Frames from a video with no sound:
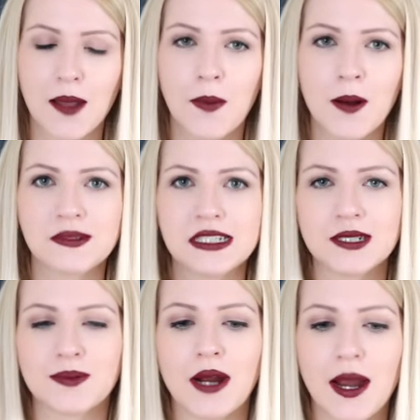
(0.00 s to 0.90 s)
I popped
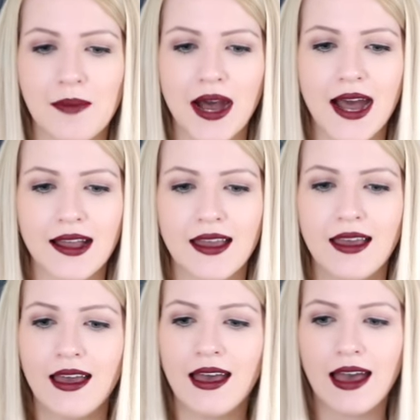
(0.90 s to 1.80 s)
into Primark
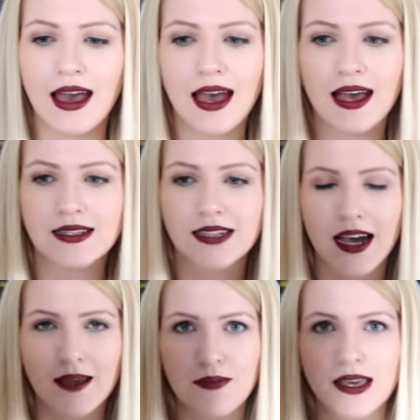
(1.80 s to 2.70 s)
and
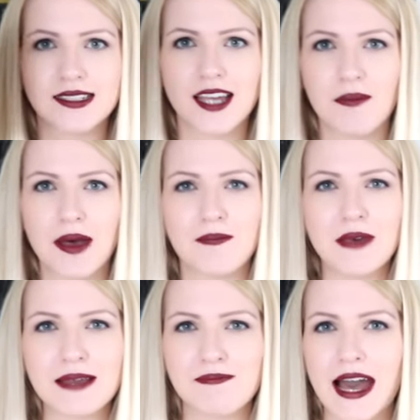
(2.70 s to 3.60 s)
I picked up a
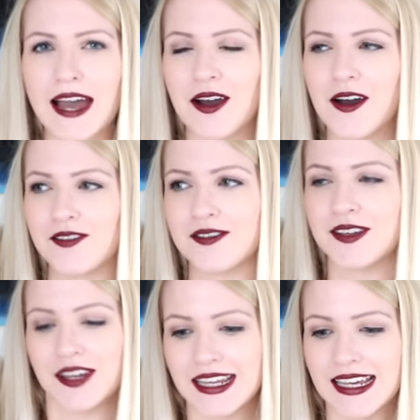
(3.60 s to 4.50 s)
big bag of
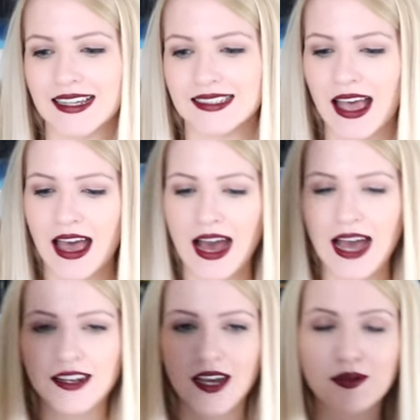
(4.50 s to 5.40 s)
goodies
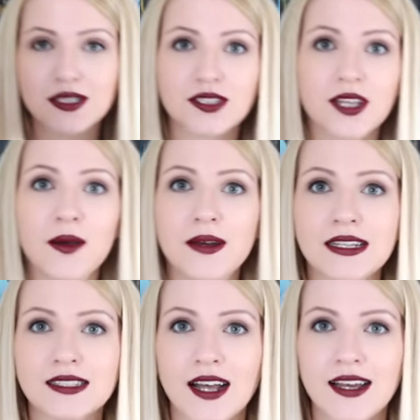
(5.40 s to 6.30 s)
and I was so
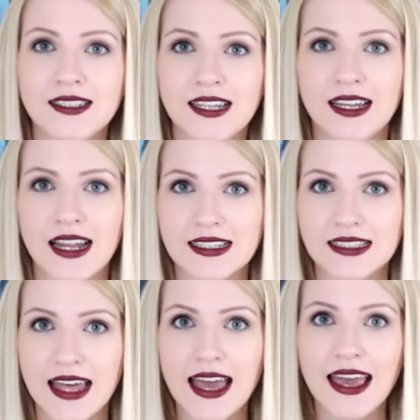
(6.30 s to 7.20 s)
excited as
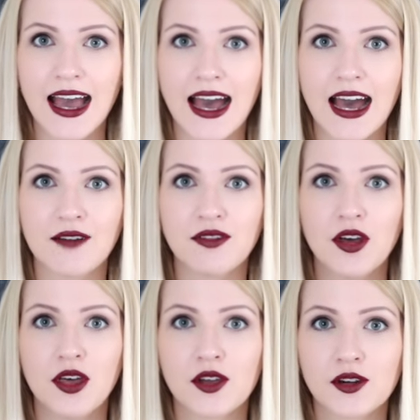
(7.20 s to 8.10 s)
they have
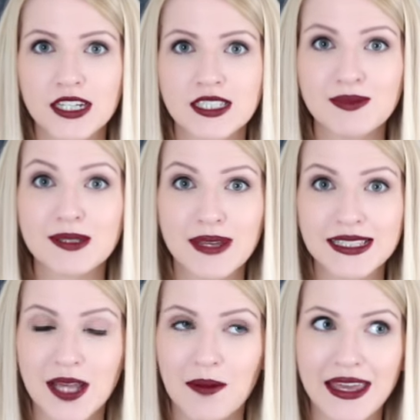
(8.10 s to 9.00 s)
Christmas
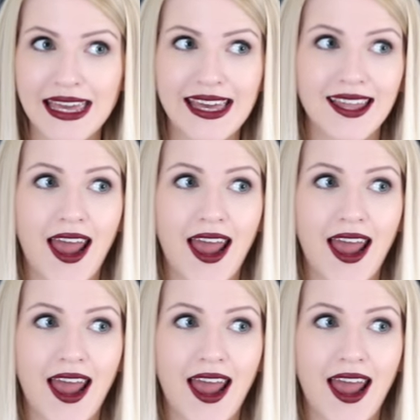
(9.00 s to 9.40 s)
bits coming in.